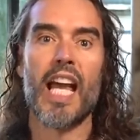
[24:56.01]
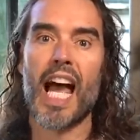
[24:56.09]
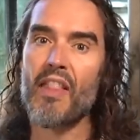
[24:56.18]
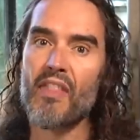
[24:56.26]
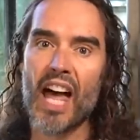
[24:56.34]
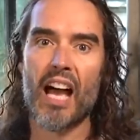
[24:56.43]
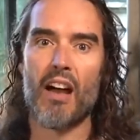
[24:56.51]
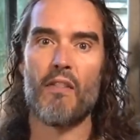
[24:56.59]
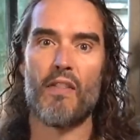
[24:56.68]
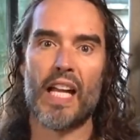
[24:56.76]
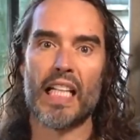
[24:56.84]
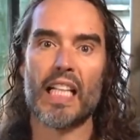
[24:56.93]
and that
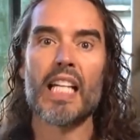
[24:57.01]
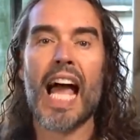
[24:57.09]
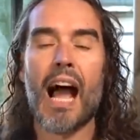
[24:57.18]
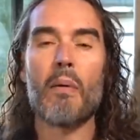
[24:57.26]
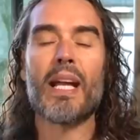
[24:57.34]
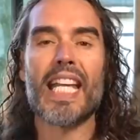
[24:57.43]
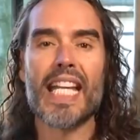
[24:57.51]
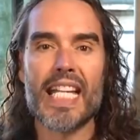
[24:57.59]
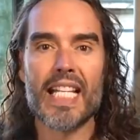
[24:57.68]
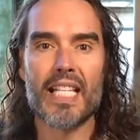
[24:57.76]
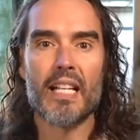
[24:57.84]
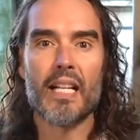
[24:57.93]
event, how it
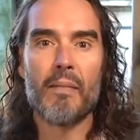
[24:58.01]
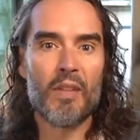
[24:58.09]
is,